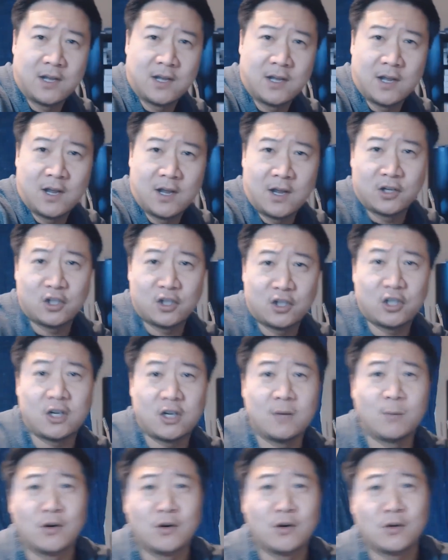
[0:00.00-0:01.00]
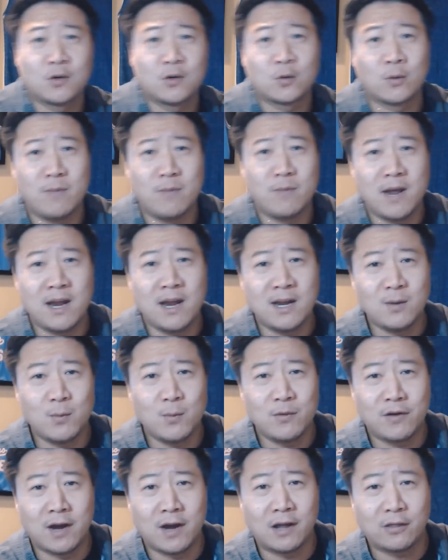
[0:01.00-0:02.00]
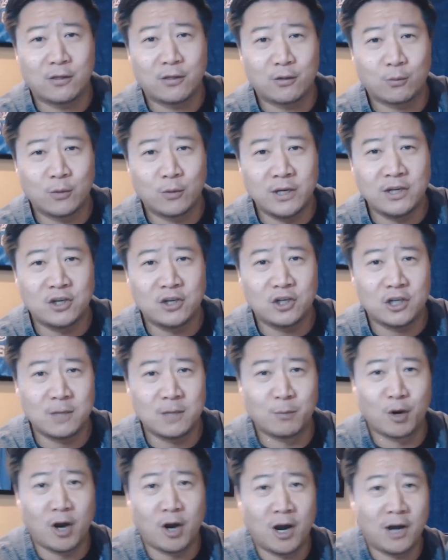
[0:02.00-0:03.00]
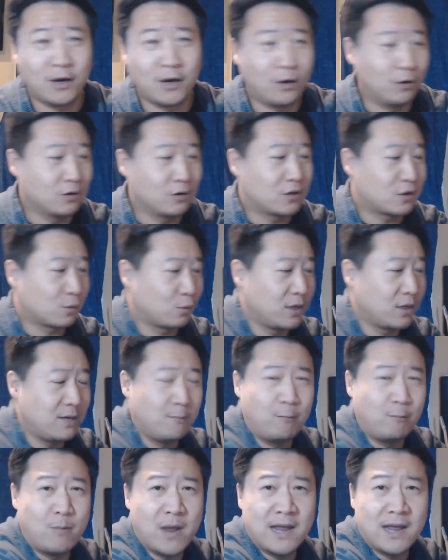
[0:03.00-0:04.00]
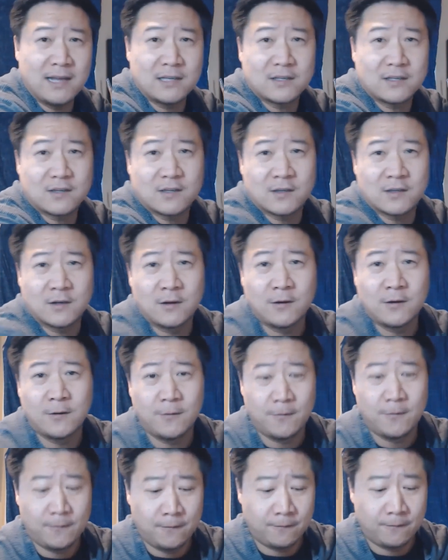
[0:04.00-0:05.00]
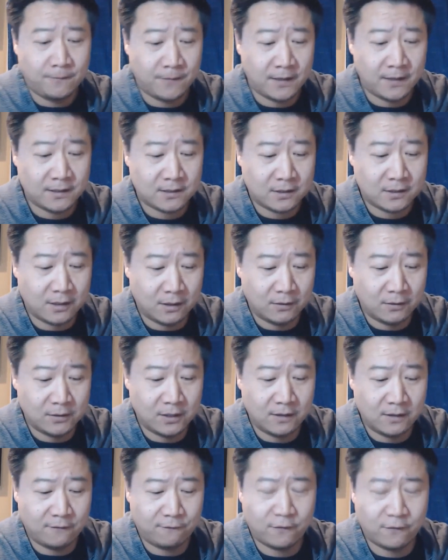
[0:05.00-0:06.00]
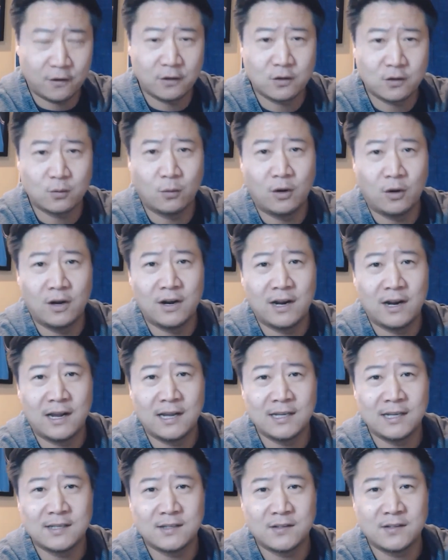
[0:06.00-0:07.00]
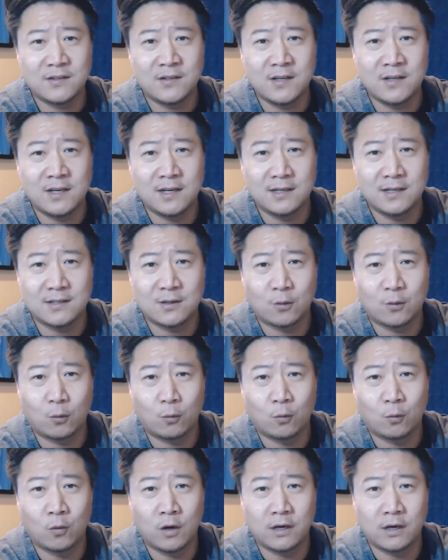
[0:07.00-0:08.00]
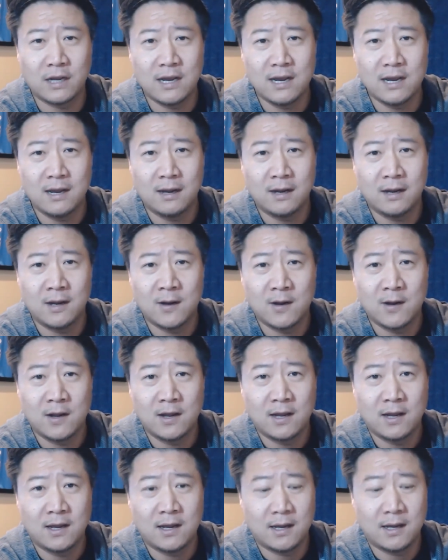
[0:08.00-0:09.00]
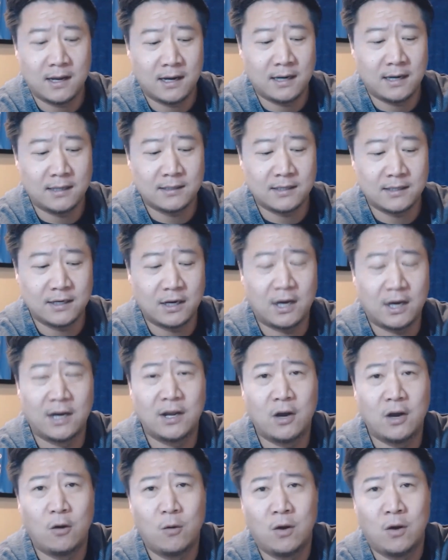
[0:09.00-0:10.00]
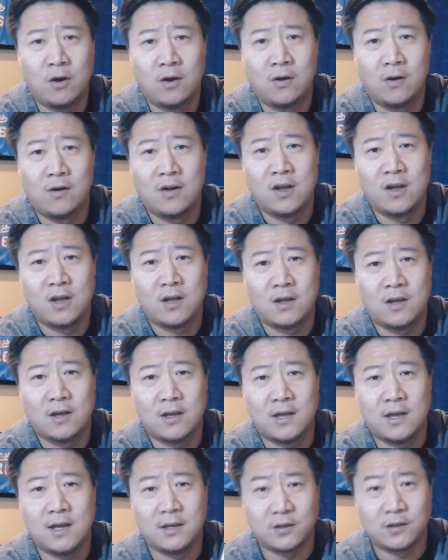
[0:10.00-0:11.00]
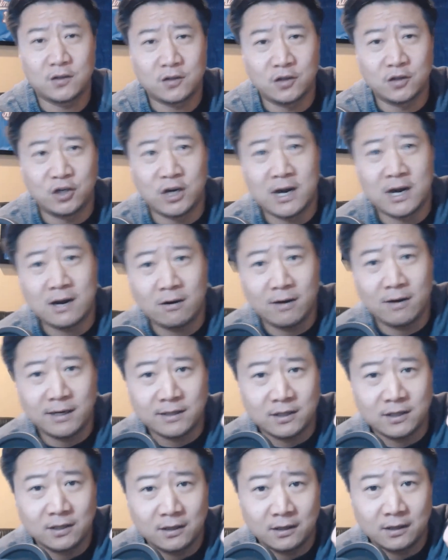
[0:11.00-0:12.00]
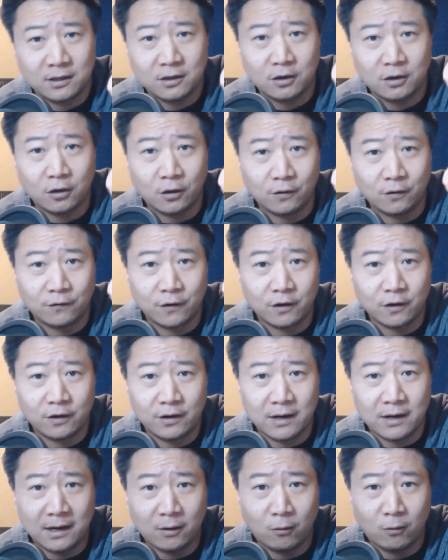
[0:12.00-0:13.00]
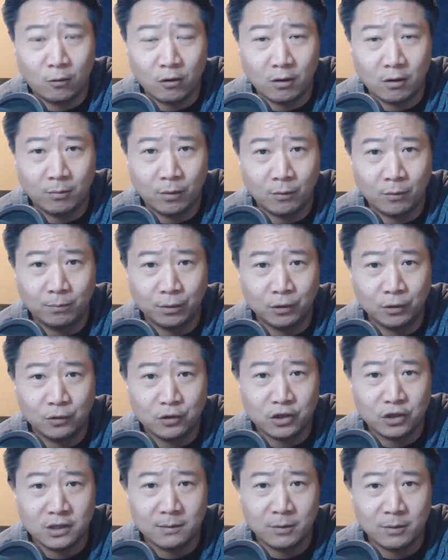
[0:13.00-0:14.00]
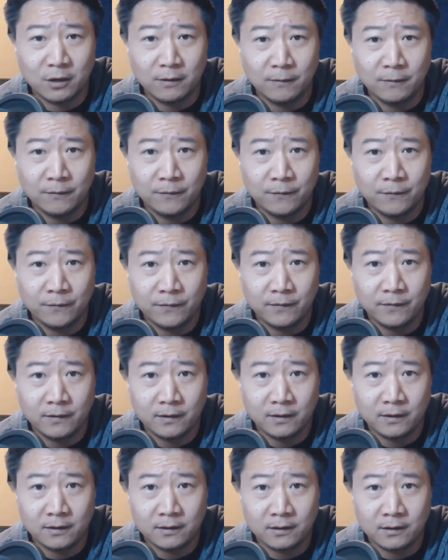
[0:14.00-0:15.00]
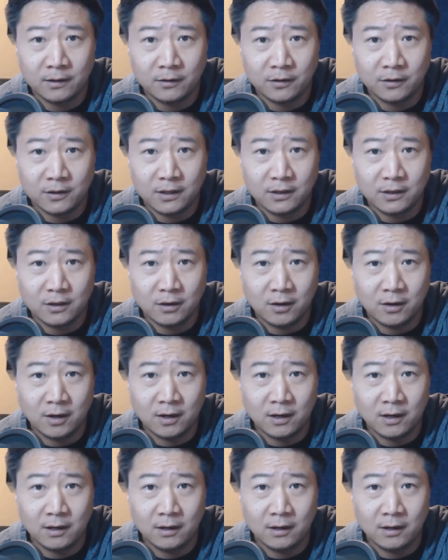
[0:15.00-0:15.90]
shimmers remaining. We've got 3 shimmer autos, 3 base. Let's go into the first one. I see it. It's a rookie, and it's an auto. It's Jarrett Culver. Not horrible. Blue shimmer. Good-looking card.